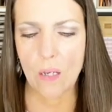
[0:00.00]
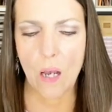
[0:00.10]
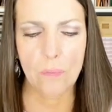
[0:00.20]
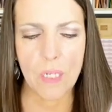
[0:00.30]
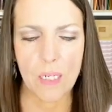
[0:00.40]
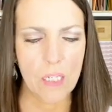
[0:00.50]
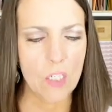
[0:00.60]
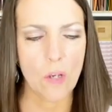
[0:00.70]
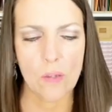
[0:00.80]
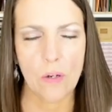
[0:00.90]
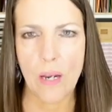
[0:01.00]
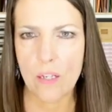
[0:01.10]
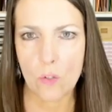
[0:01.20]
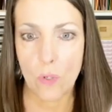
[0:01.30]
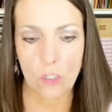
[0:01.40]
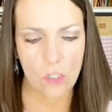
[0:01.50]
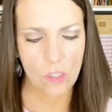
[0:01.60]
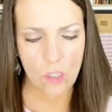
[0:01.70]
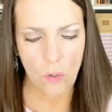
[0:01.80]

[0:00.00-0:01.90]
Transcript: update each other and ask questions.